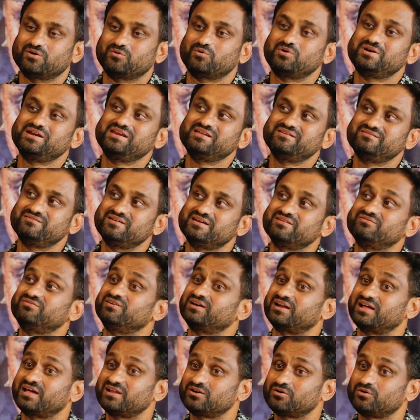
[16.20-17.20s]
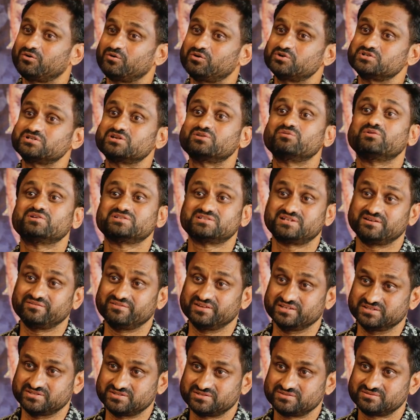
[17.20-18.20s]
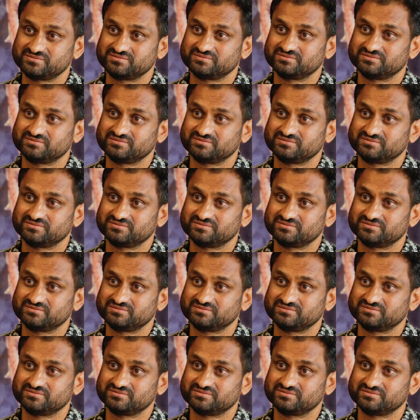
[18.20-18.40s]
The only way for her closure was revenge.